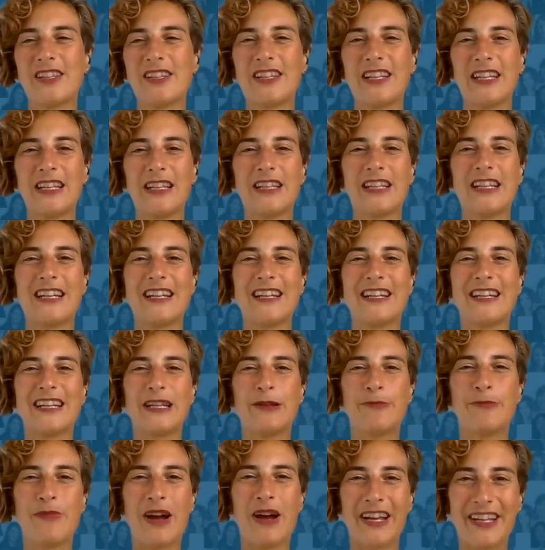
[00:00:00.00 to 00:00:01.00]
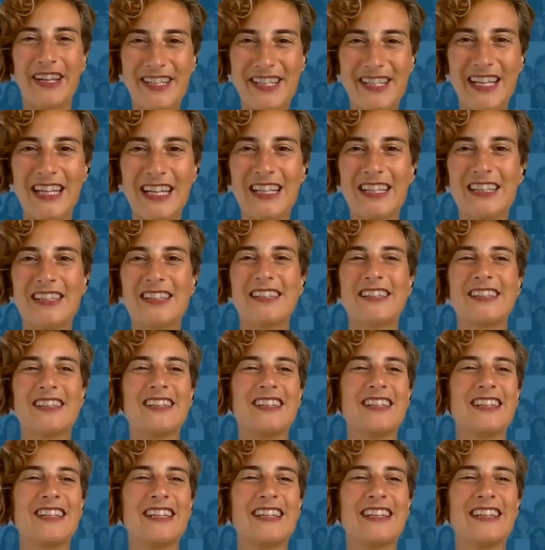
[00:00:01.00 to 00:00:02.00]
in my skills,
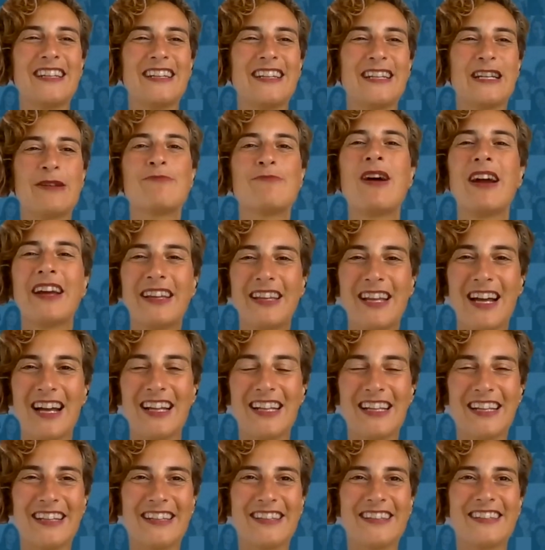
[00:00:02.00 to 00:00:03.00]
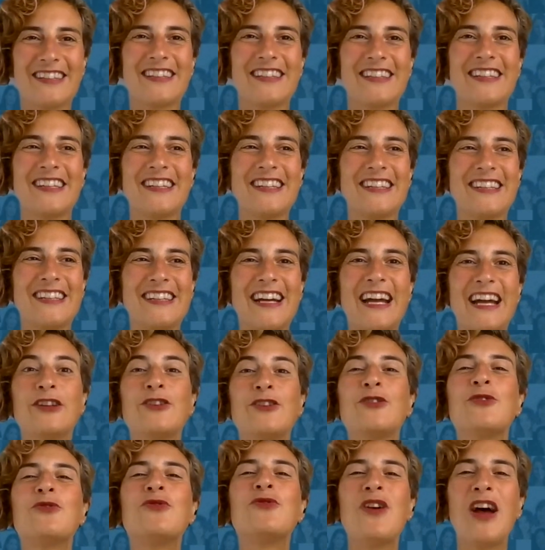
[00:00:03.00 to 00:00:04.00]
in my talents,
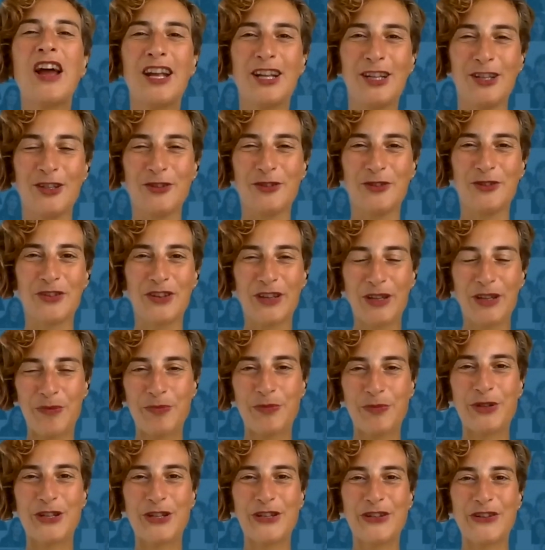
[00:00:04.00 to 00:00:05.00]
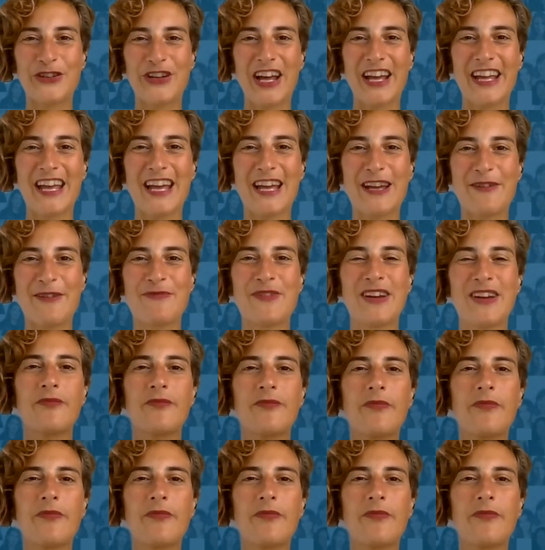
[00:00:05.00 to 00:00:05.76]
and to value the person I am.